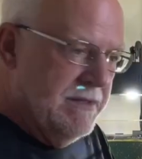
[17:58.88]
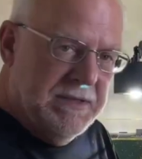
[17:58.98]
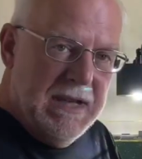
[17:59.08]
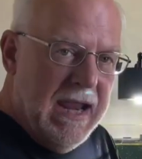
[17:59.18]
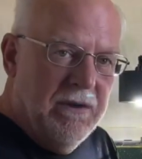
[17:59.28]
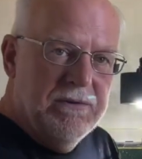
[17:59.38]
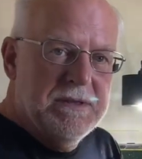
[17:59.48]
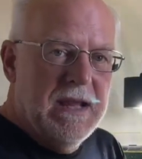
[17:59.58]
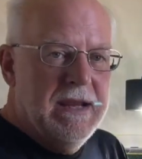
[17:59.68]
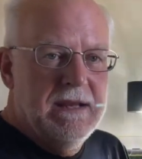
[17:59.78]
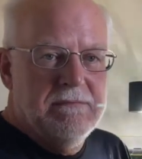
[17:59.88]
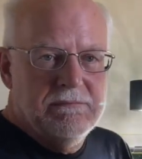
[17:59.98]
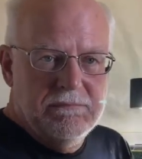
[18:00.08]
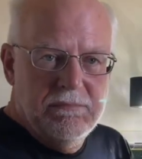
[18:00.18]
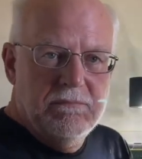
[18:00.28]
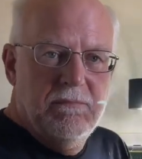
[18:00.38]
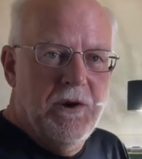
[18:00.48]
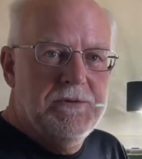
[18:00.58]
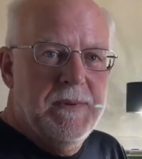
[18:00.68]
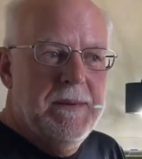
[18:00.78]
Snails like
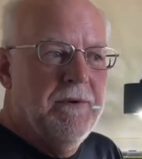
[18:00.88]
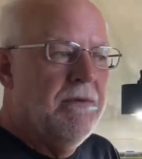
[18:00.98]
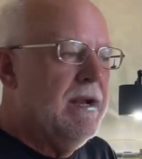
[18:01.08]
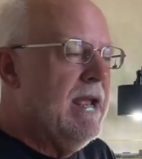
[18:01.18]
most people would